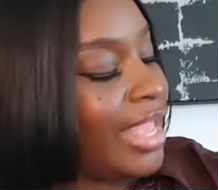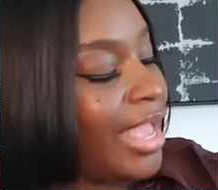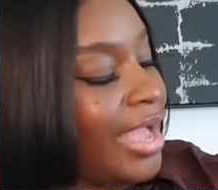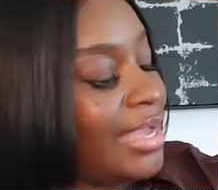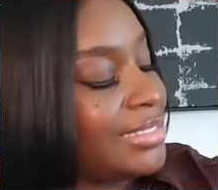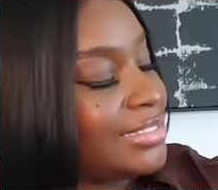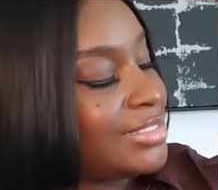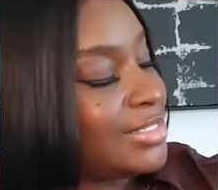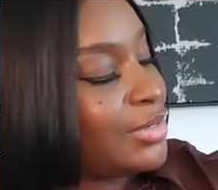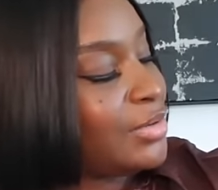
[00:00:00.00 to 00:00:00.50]

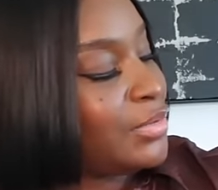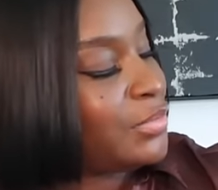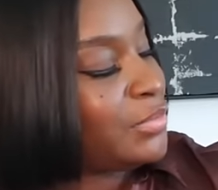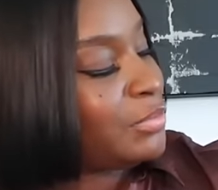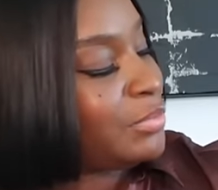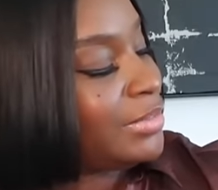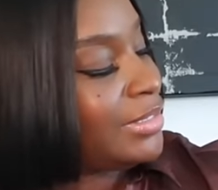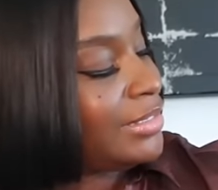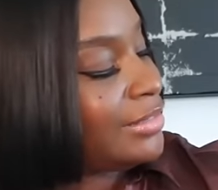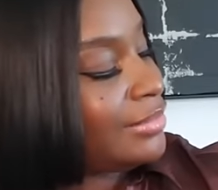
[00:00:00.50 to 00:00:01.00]
I sure
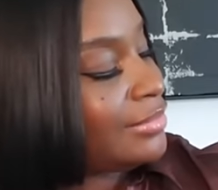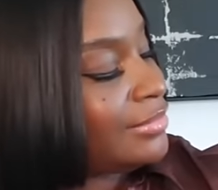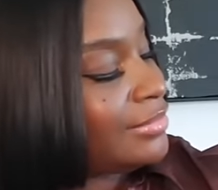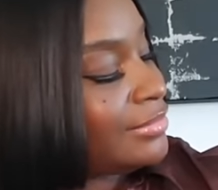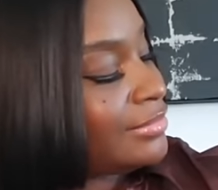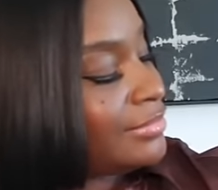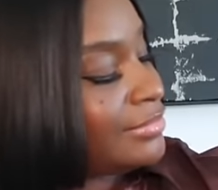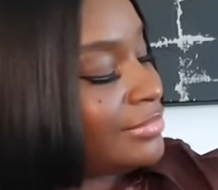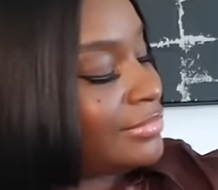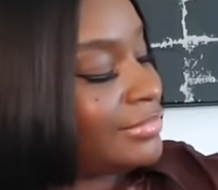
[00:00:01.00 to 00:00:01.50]
will
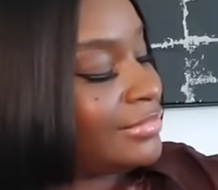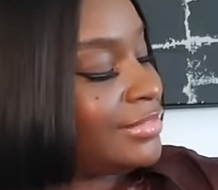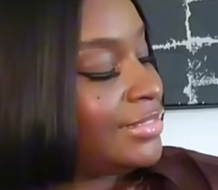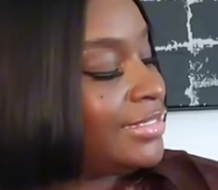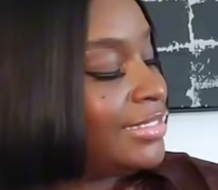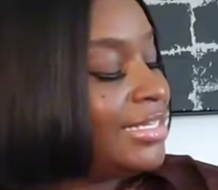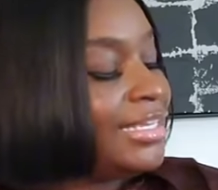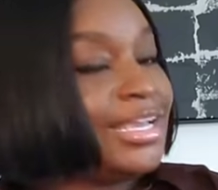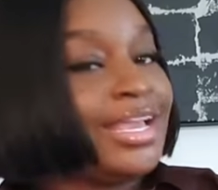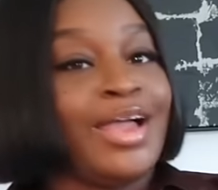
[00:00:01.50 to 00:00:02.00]

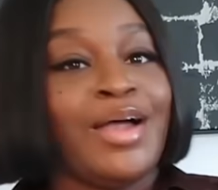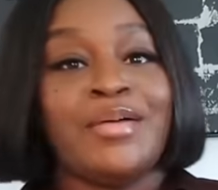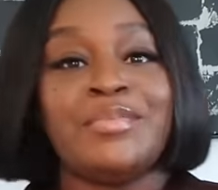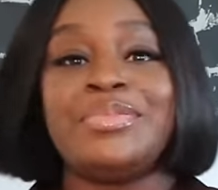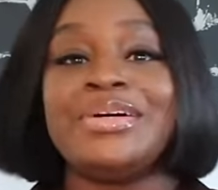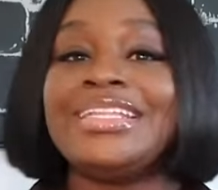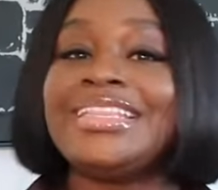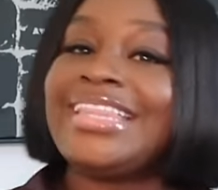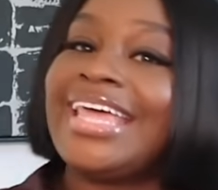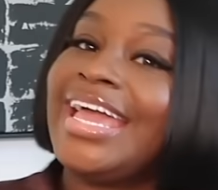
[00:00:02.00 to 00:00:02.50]

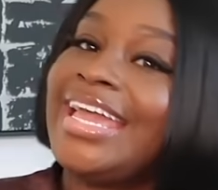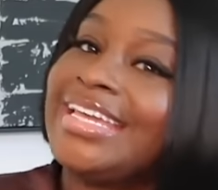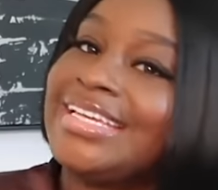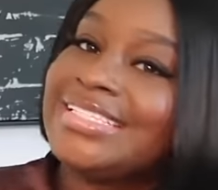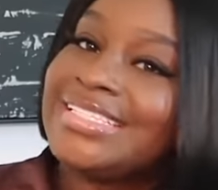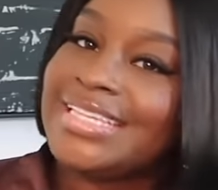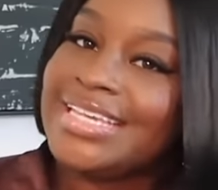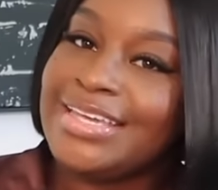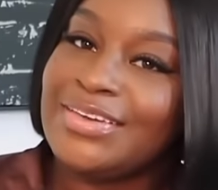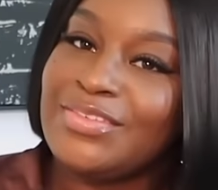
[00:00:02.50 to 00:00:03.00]
but that
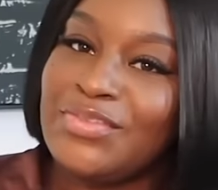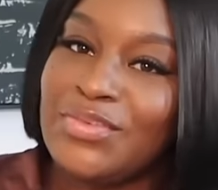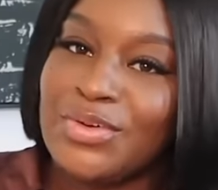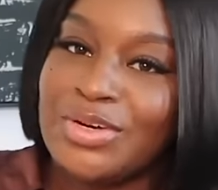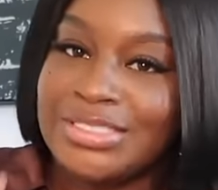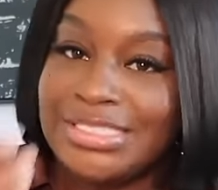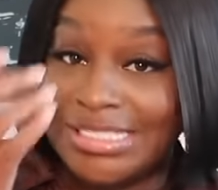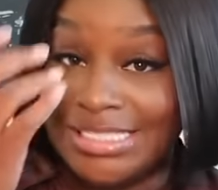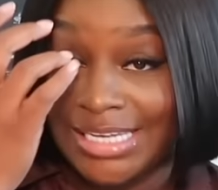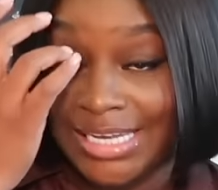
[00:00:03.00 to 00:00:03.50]
is it
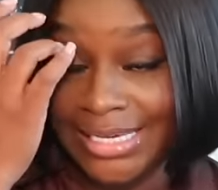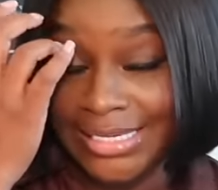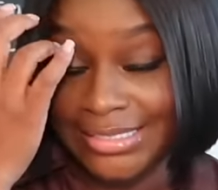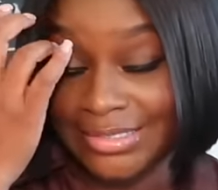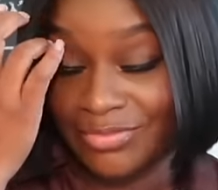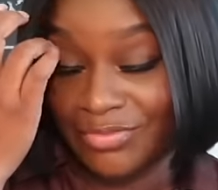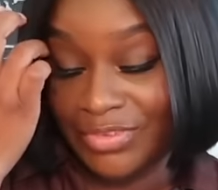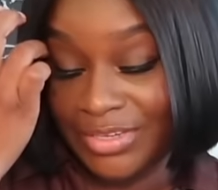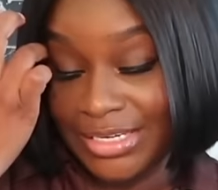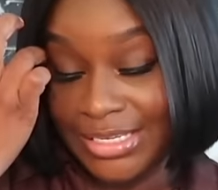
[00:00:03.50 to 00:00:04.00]
for
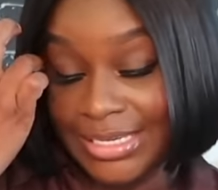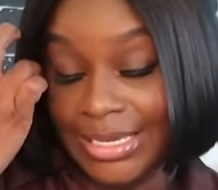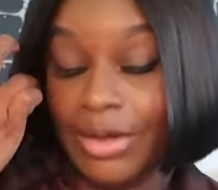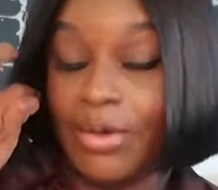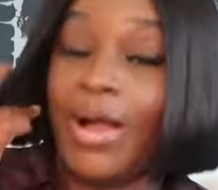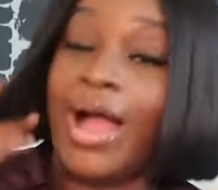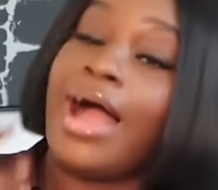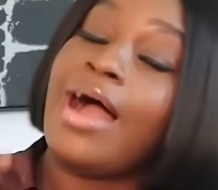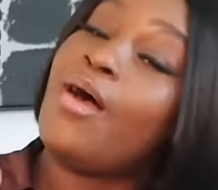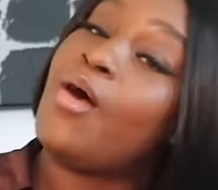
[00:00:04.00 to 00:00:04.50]
today's
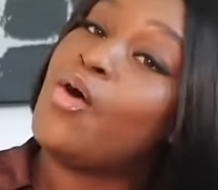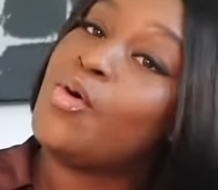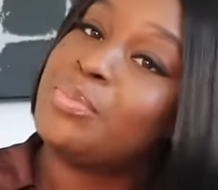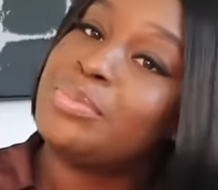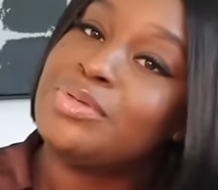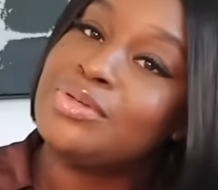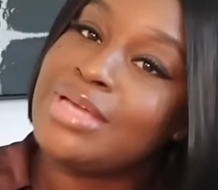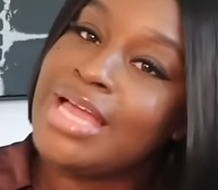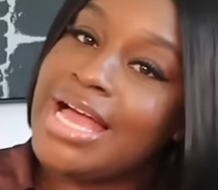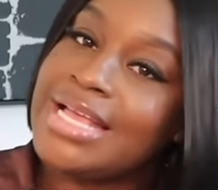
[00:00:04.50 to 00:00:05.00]
video i
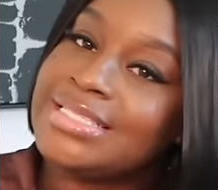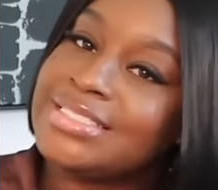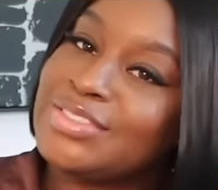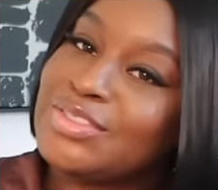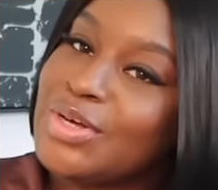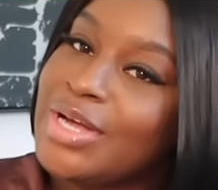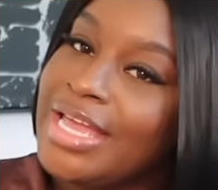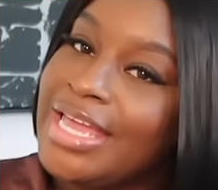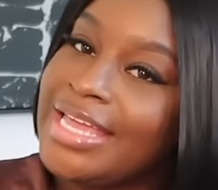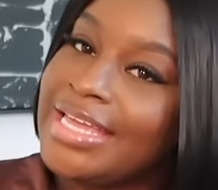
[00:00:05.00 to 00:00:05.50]
hope you guys
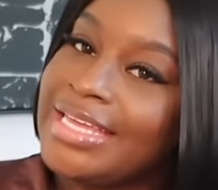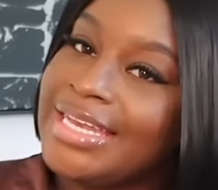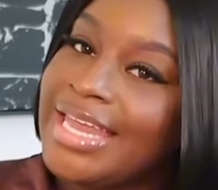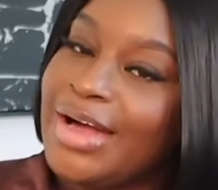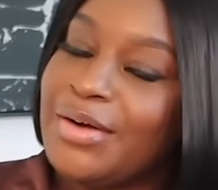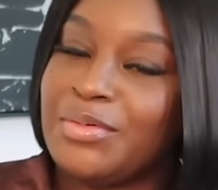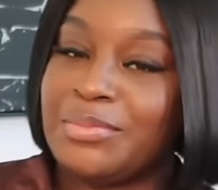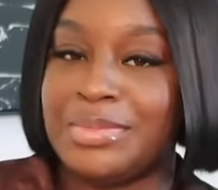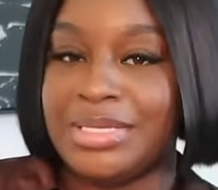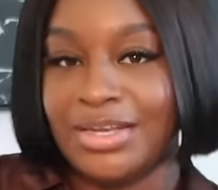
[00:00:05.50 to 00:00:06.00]
enjoyed hanging
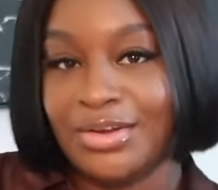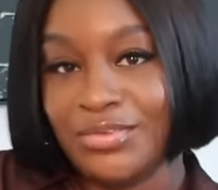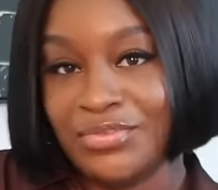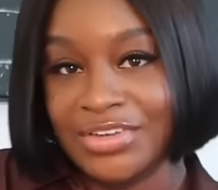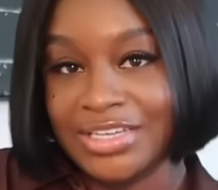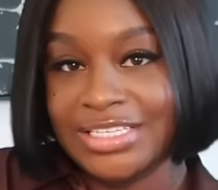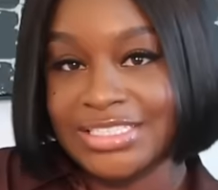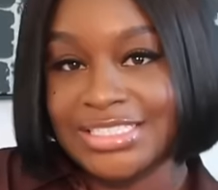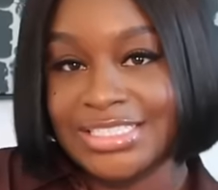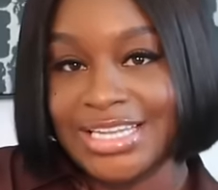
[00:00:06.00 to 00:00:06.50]
out with me don't
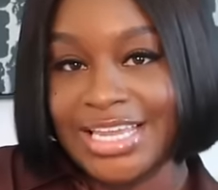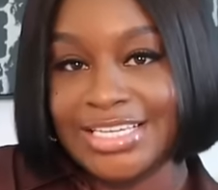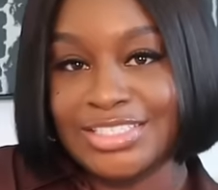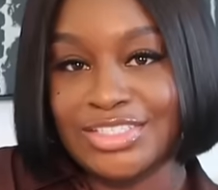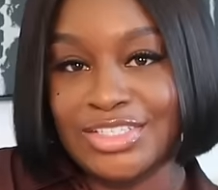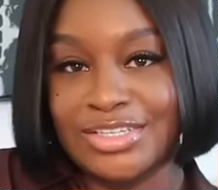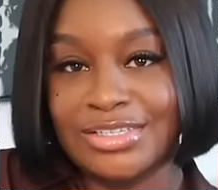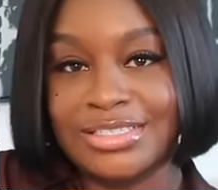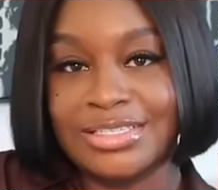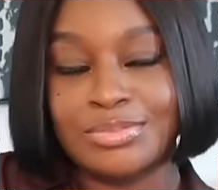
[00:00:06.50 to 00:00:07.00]
forget to like
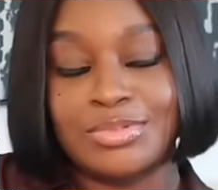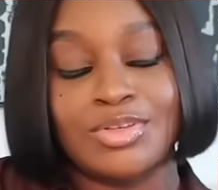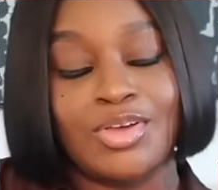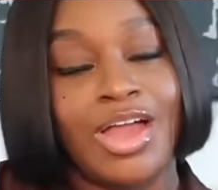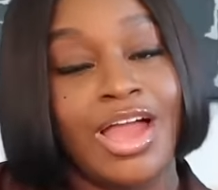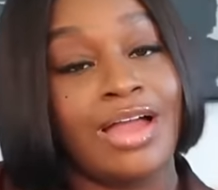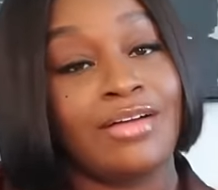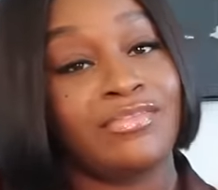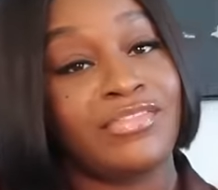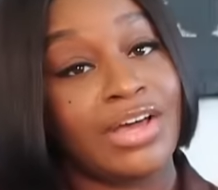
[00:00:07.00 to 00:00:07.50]
share and
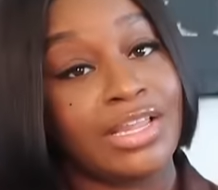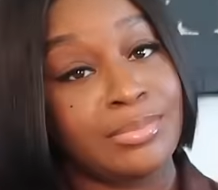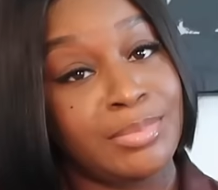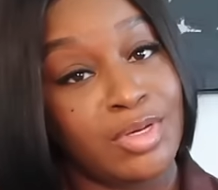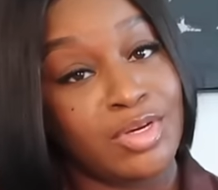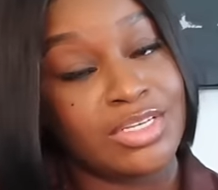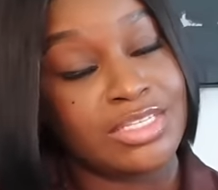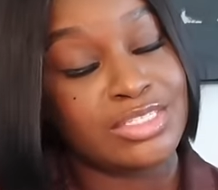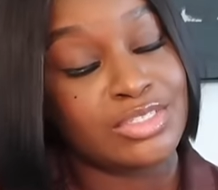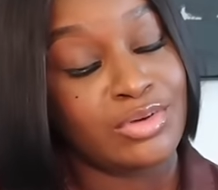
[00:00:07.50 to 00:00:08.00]
subscribe follow
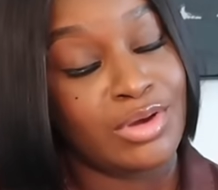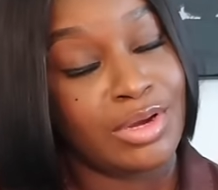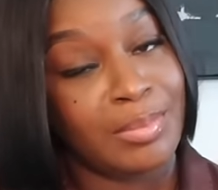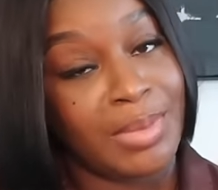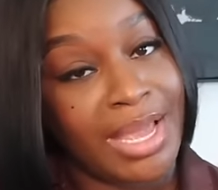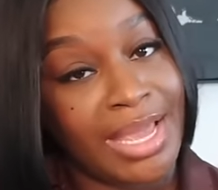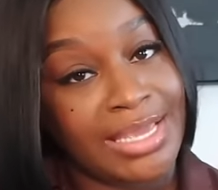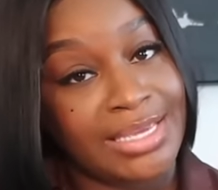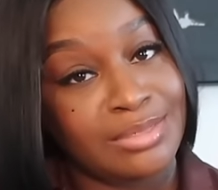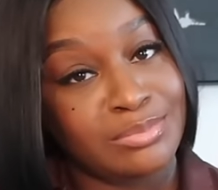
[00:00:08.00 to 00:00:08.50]
me on instagram
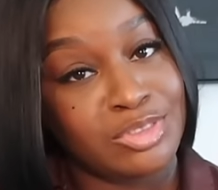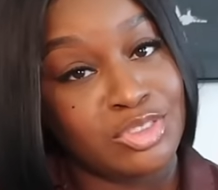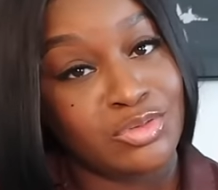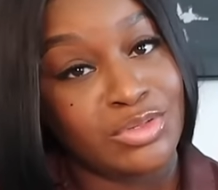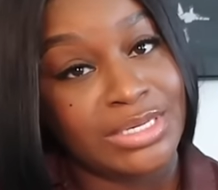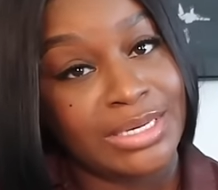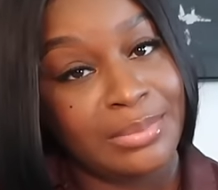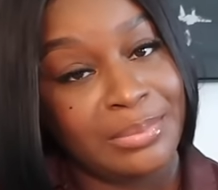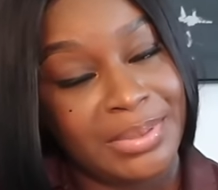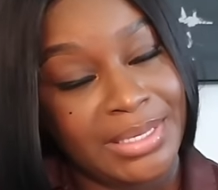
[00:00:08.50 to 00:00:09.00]
i am
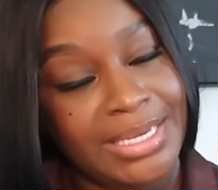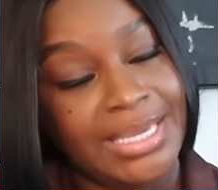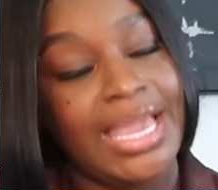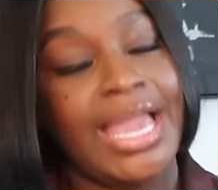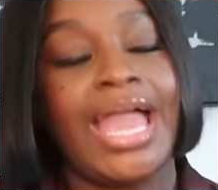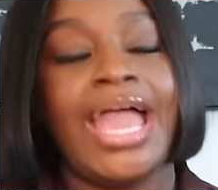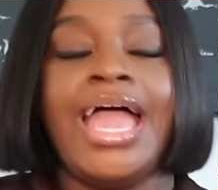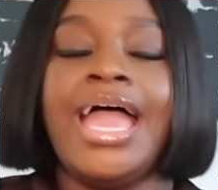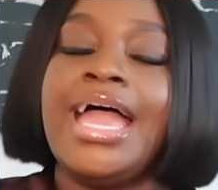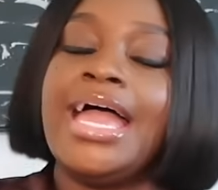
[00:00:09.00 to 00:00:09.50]
Sherika b